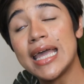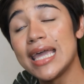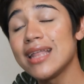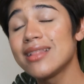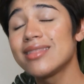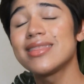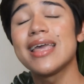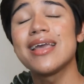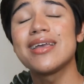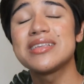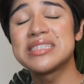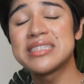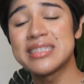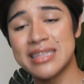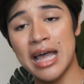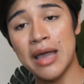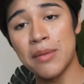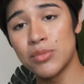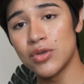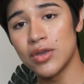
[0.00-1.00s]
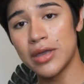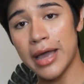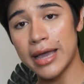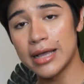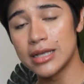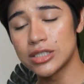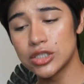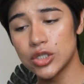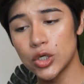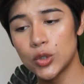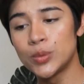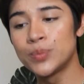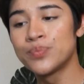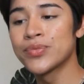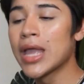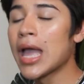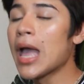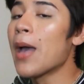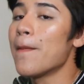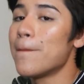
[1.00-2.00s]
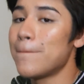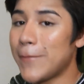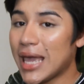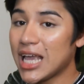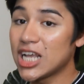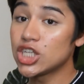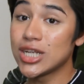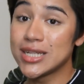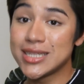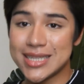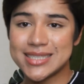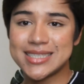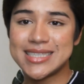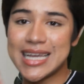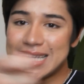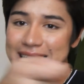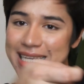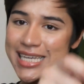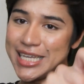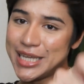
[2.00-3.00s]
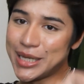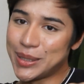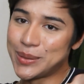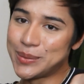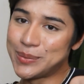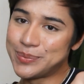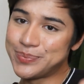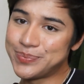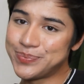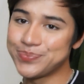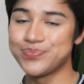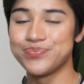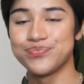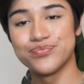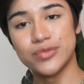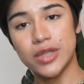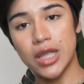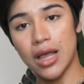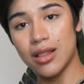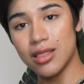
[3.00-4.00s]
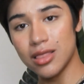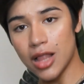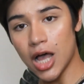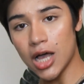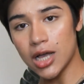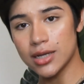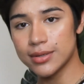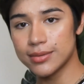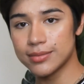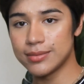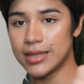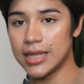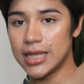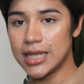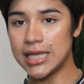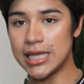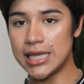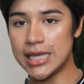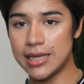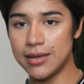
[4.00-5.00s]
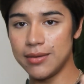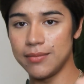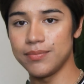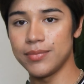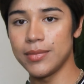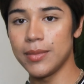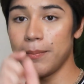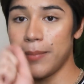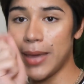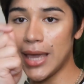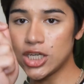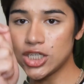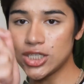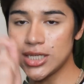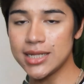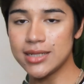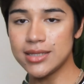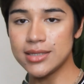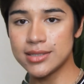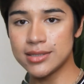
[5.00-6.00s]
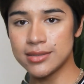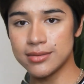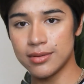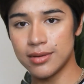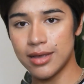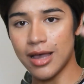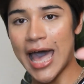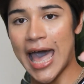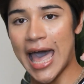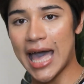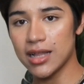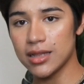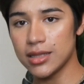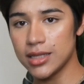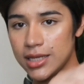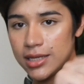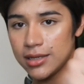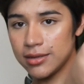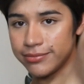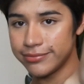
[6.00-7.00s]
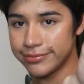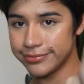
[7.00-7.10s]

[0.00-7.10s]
It takes time, you guys, so patience is the key. Lock, key. Patience, acne.